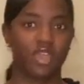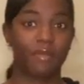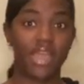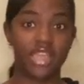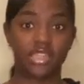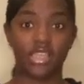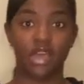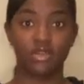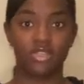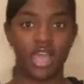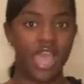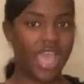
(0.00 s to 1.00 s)
I'm at his house,
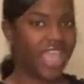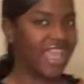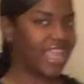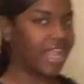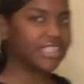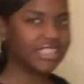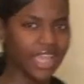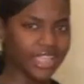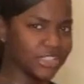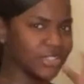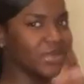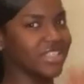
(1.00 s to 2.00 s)
and I decided
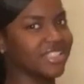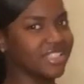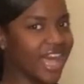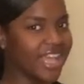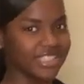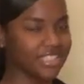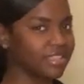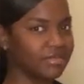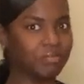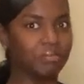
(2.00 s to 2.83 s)
to do it in his closet,